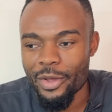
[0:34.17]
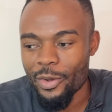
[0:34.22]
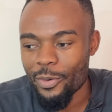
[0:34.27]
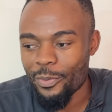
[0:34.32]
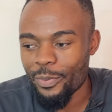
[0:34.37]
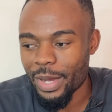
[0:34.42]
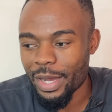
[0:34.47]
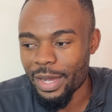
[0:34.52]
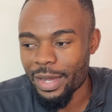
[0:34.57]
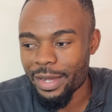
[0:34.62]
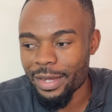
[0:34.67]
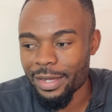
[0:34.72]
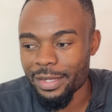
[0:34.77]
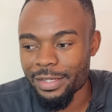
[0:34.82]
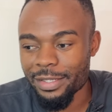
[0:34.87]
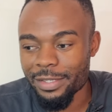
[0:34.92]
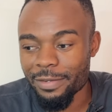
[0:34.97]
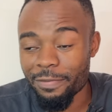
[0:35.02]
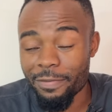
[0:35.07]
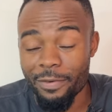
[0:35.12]
But
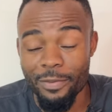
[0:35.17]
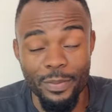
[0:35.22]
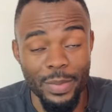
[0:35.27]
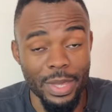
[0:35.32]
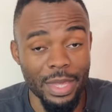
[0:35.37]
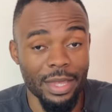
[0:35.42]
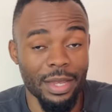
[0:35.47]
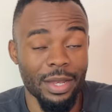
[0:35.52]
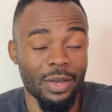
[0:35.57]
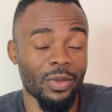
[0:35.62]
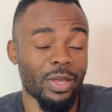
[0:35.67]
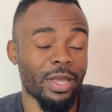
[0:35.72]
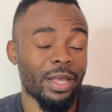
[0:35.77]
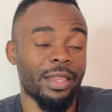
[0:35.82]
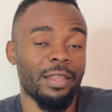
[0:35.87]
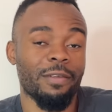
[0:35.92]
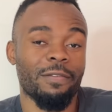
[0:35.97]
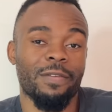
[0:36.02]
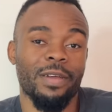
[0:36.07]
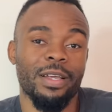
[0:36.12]
for me, looking at
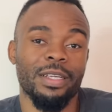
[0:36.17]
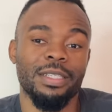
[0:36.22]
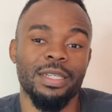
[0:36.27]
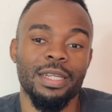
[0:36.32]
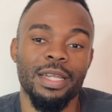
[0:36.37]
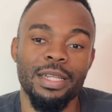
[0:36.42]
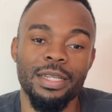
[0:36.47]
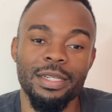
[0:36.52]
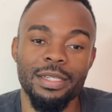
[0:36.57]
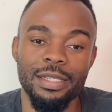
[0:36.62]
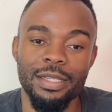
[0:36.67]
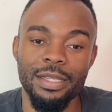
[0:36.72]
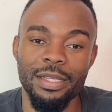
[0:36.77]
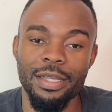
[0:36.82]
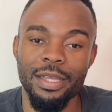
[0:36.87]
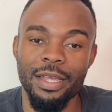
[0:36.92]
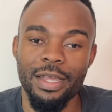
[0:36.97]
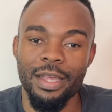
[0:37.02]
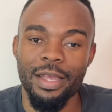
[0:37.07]
the functionality,